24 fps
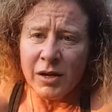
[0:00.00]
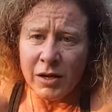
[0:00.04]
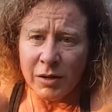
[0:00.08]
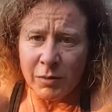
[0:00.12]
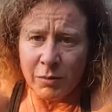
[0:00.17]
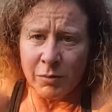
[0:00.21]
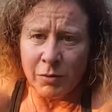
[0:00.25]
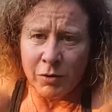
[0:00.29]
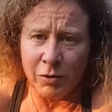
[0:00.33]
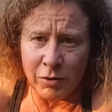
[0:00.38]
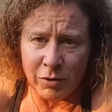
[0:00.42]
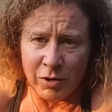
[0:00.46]

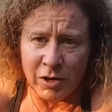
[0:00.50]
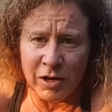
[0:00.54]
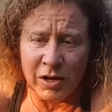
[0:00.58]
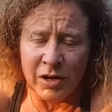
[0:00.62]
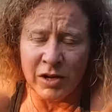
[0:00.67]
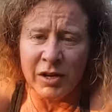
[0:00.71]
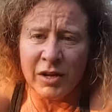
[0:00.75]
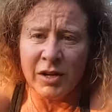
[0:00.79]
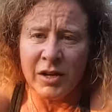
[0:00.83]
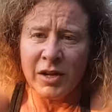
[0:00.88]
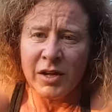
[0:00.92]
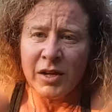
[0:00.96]
more
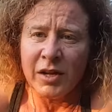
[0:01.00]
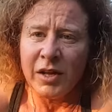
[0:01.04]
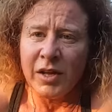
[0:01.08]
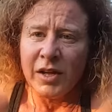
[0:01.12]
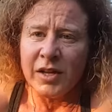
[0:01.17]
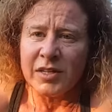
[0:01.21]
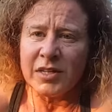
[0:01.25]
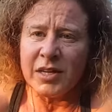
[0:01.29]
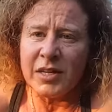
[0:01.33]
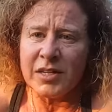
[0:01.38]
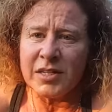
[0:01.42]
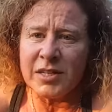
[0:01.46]

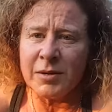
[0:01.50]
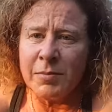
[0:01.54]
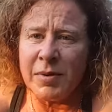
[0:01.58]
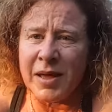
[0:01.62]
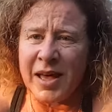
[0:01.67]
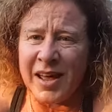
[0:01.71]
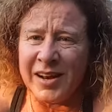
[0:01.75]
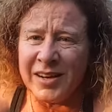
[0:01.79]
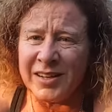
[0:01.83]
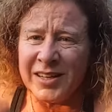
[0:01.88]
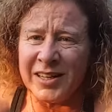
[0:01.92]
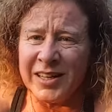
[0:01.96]

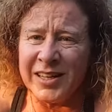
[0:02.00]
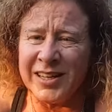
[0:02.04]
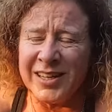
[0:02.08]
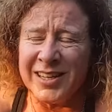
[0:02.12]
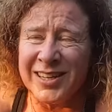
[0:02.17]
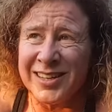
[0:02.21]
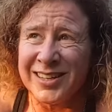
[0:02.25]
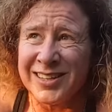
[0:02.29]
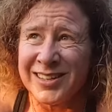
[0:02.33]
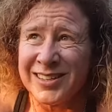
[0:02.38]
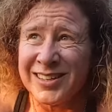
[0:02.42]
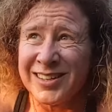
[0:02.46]
systematically
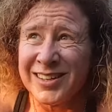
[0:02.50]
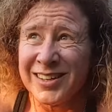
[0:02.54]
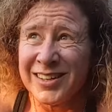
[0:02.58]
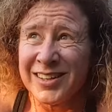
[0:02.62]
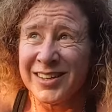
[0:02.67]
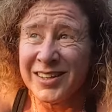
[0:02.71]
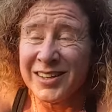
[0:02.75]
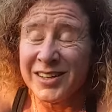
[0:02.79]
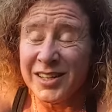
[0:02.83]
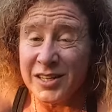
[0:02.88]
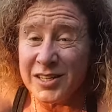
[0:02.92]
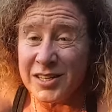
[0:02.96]

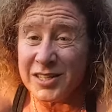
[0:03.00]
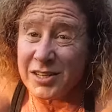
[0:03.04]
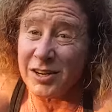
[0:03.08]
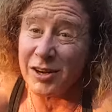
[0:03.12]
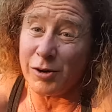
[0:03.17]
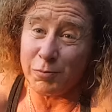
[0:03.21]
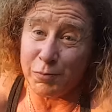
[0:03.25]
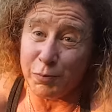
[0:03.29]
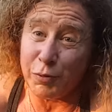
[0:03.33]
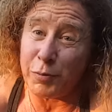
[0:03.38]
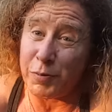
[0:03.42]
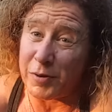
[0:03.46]
and
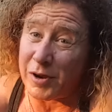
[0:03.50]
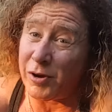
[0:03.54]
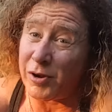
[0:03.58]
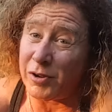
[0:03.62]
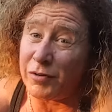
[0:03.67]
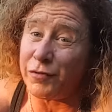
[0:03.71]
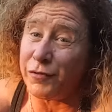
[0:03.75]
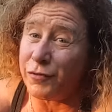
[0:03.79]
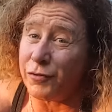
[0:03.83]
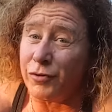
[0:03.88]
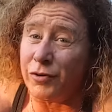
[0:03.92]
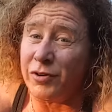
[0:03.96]
start
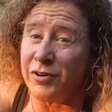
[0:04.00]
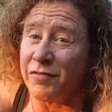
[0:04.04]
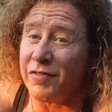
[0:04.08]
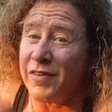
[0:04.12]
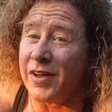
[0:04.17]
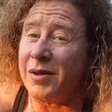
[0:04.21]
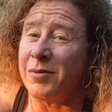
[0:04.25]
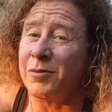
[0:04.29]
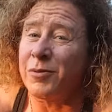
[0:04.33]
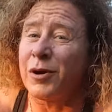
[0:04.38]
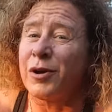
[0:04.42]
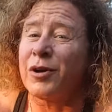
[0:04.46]
preparing for
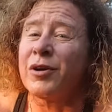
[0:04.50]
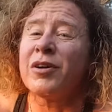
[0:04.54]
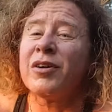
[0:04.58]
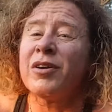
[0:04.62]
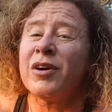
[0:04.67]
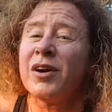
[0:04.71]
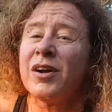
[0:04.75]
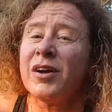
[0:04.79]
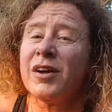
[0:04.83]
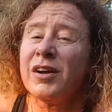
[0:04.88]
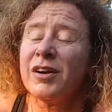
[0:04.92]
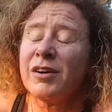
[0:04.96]
November
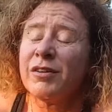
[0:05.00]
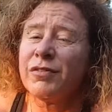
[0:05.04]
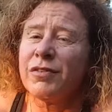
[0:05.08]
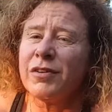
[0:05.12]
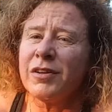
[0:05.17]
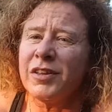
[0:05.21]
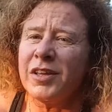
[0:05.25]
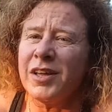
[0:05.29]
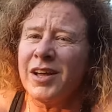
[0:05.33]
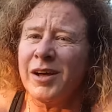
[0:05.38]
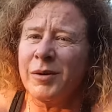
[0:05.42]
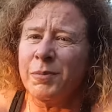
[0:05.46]
for
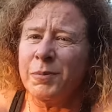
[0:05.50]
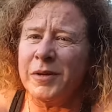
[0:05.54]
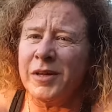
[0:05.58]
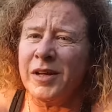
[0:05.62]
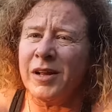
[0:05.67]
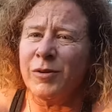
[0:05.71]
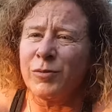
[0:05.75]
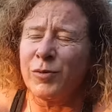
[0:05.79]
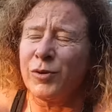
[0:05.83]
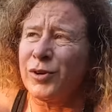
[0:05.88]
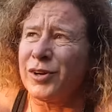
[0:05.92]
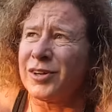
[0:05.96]
the
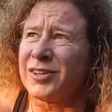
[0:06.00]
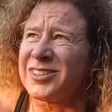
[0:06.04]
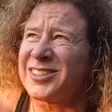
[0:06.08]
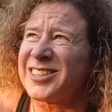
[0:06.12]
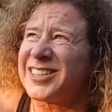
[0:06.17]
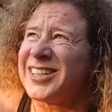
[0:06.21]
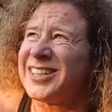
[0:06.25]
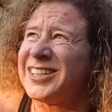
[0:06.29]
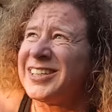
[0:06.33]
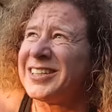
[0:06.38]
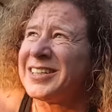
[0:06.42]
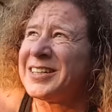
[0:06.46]
IPL Worlds.
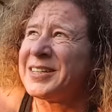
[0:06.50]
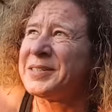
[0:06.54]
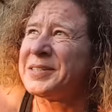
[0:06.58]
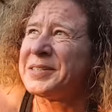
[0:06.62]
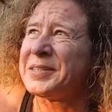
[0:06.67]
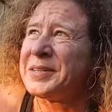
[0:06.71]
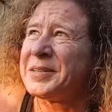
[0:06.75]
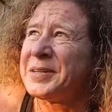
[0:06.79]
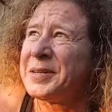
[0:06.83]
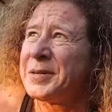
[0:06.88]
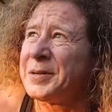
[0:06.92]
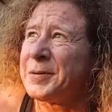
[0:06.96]

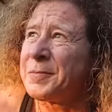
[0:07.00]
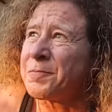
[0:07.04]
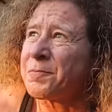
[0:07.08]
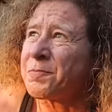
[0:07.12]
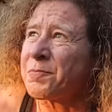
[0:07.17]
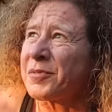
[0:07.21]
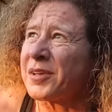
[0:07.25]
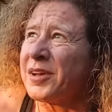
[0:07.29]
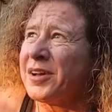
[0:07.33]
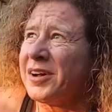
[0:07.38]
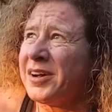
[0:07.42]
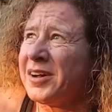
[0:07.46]

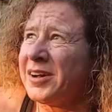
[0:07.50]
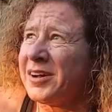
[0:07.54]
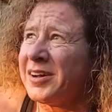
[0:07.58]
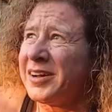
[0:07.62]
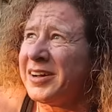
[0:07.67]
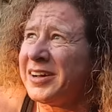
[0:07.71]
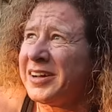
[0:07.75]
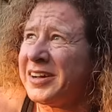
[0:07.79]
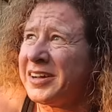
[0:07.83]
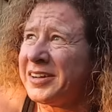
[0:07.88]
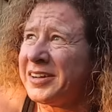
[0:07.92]
The